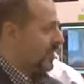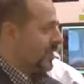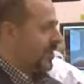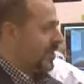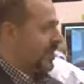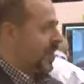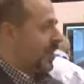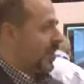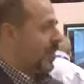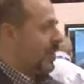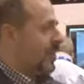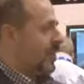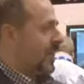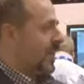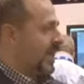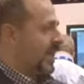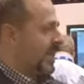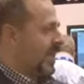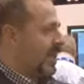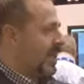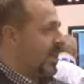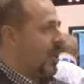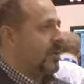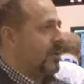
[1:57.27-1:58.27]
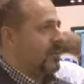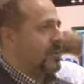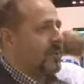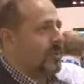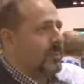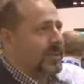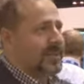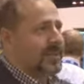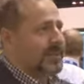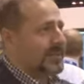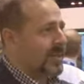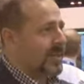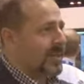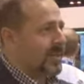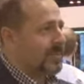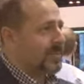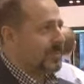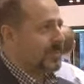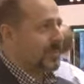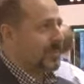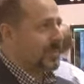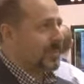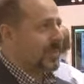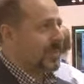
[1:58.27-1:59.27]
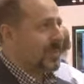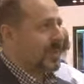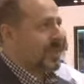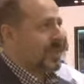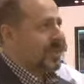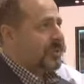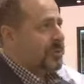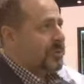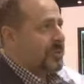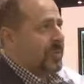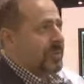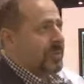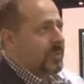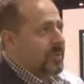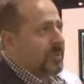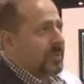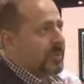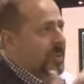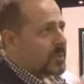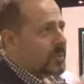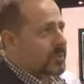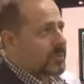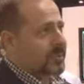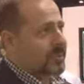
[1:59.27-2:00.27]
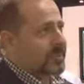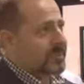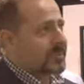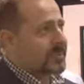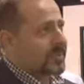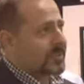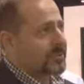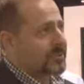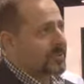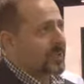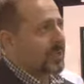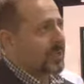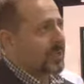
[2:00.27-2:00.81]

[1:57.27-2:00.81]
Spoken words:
You know, it can also be set up to trigger the motion sensor,